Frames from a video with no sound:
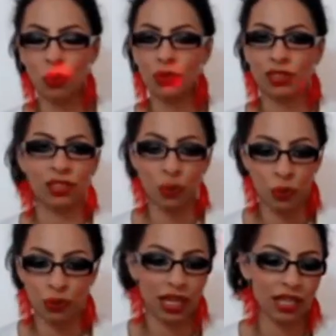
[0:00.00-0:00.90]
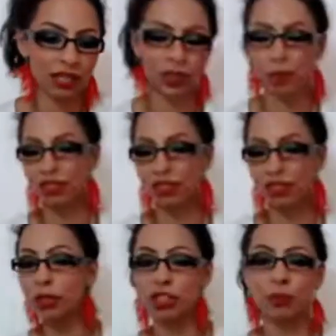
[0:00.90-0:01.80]
all yours, and it's
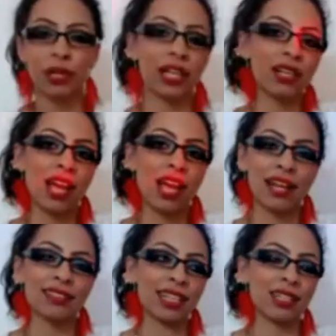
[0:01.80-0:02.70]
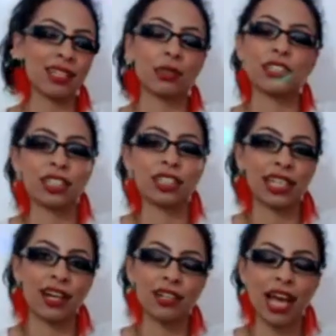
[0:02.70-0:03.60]
based on how much you put in, and that's
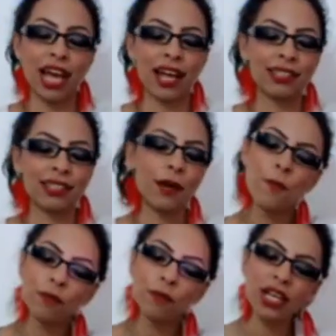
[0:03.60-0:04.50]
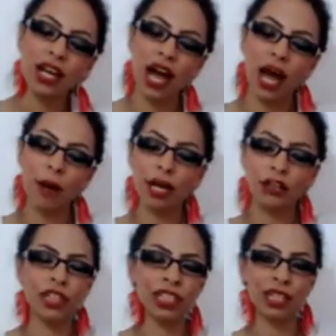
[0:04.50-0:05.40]
how much you're going to get out. And
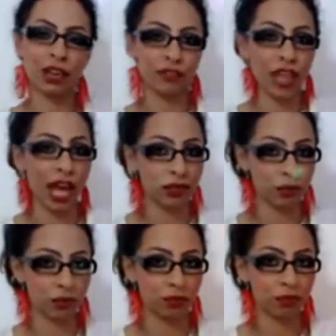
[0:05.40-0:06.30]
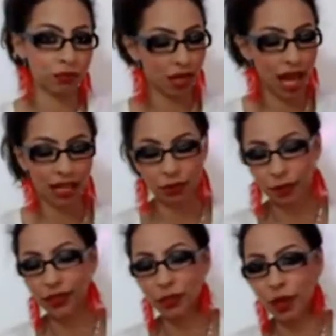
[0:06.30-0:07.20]
I really love that
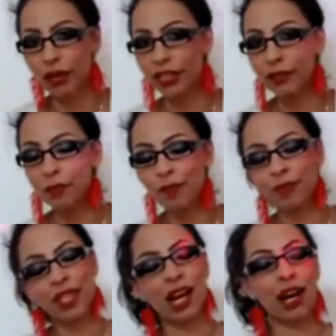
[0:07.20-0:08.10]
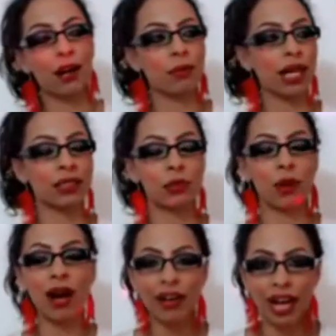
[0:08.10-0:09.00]
aspect about it, as
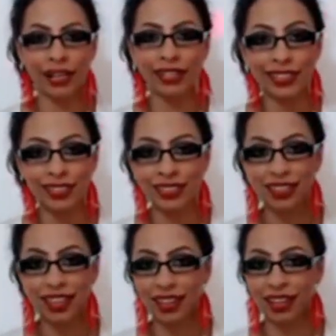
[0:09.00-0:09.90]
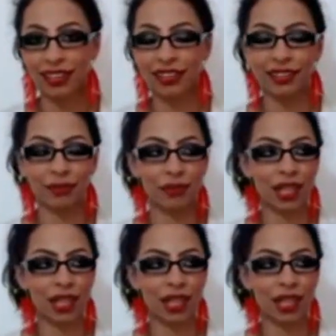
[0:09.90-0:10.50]
well as the other